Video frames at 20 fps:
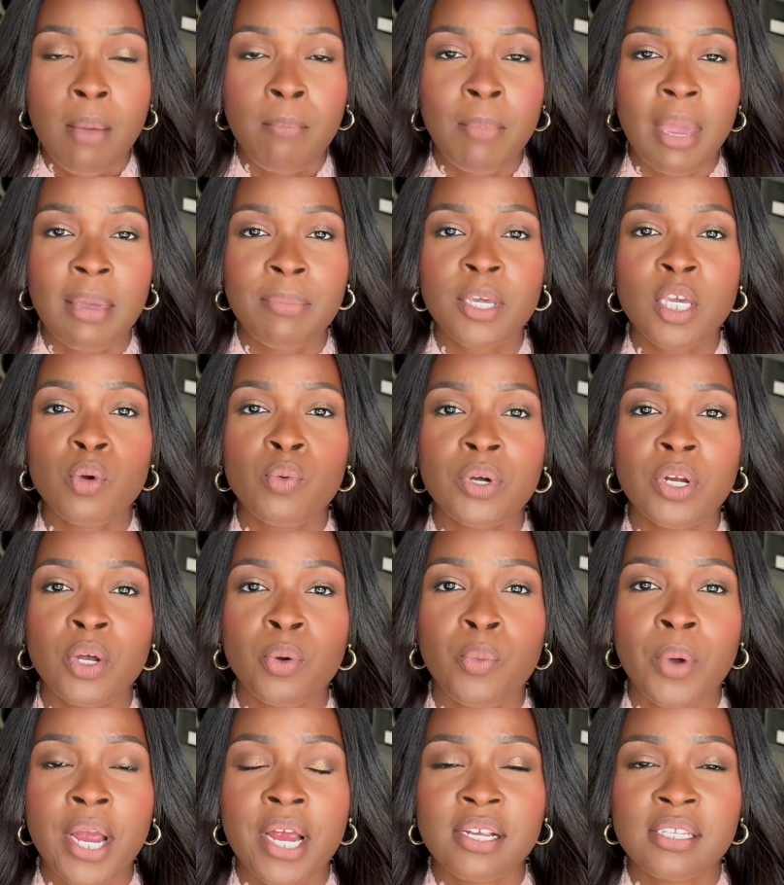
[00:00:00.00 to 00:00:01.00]
maybe you want to
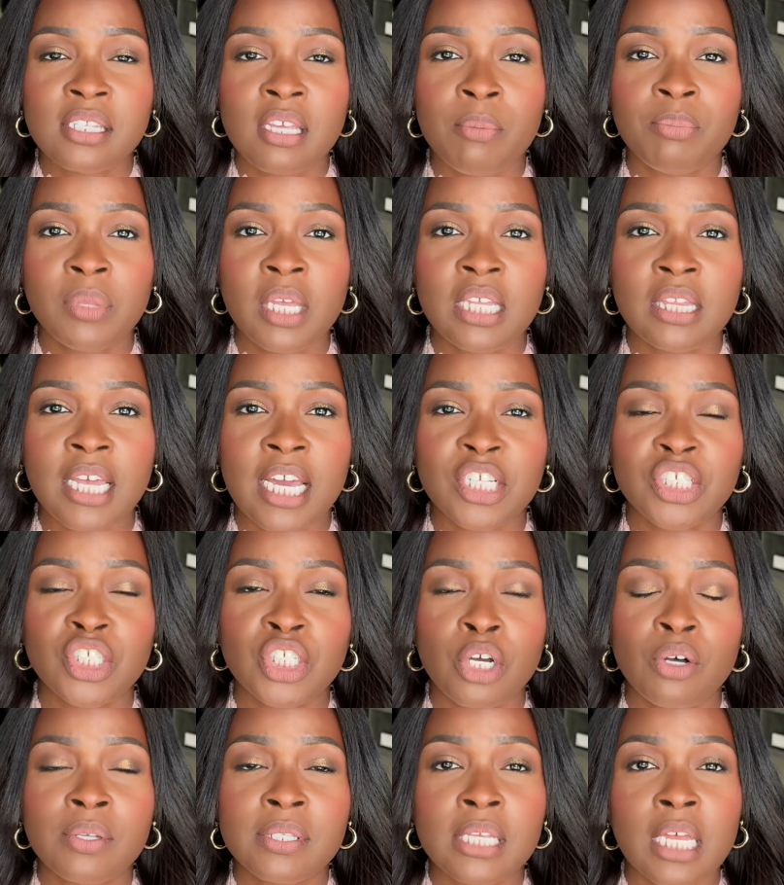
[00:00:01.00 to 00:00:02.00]
wear something that
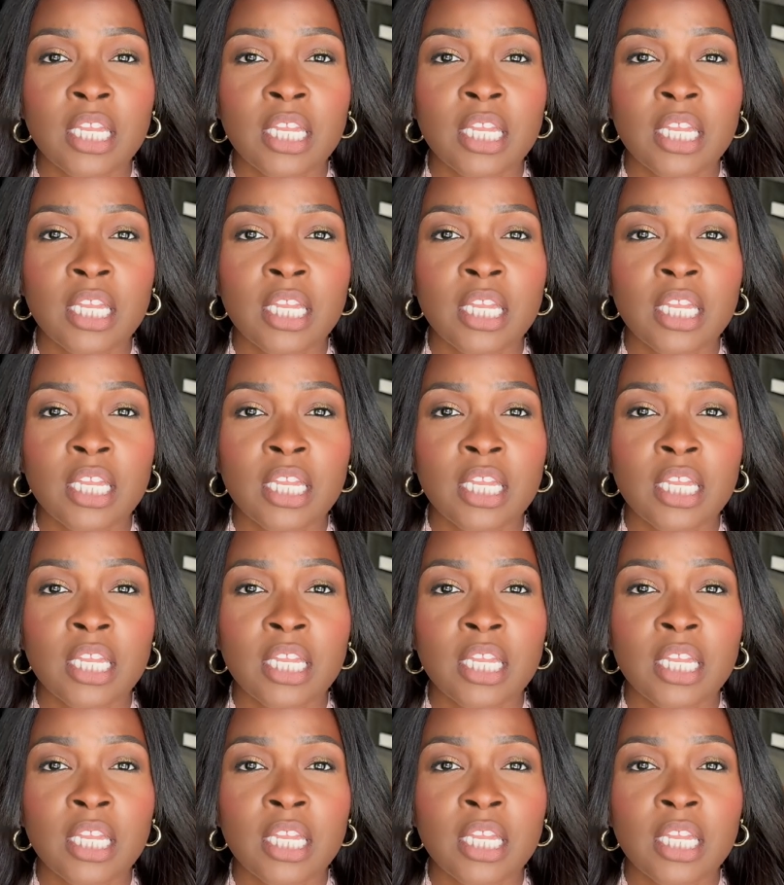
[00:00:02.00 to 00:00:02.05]
shows